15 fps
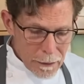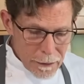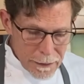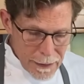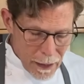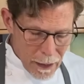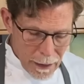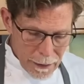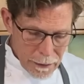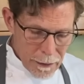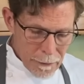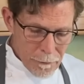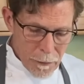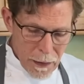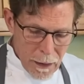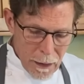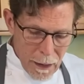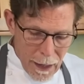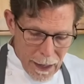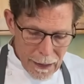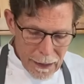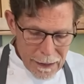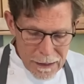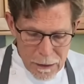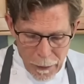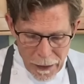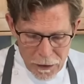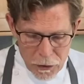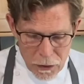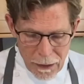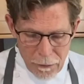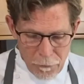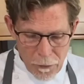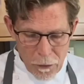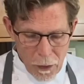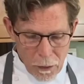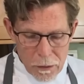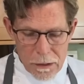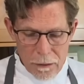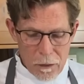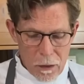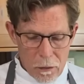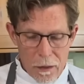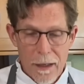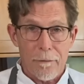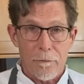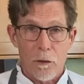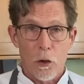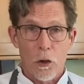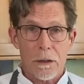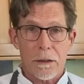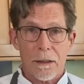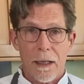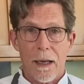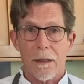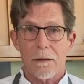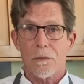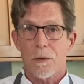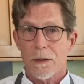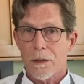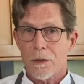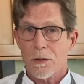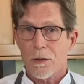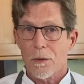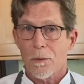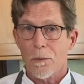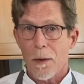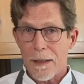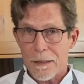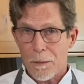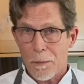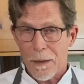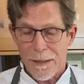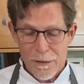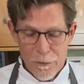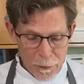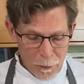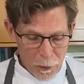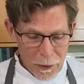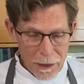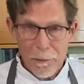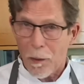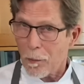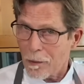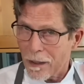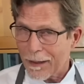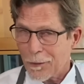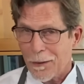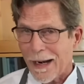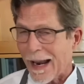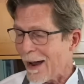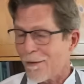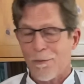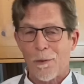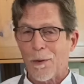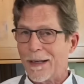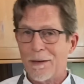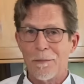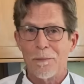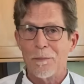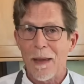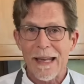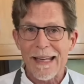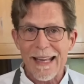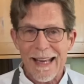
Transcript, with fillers: done. And especially for those of you that have looked at traditional recipes for mole poblano, and I've written many